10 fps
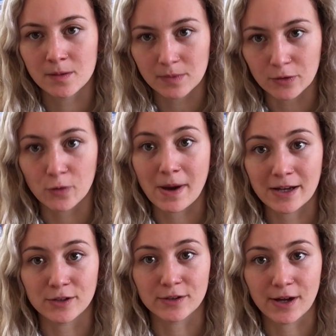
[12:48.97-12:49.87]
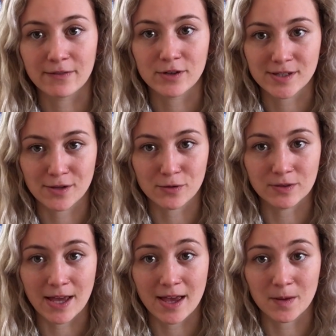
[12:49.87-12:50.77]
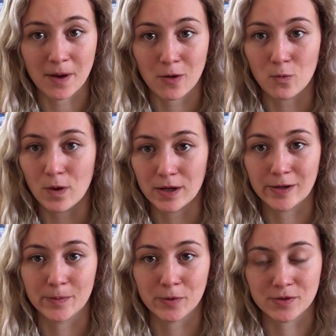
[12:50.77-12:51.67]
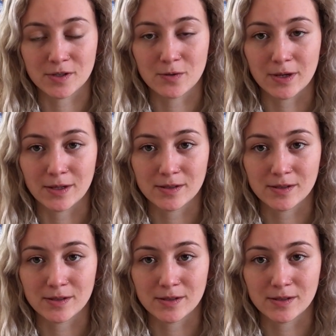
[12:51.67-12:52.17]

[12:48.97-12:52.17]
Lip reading: be a reminder every single day about what you're pursuing.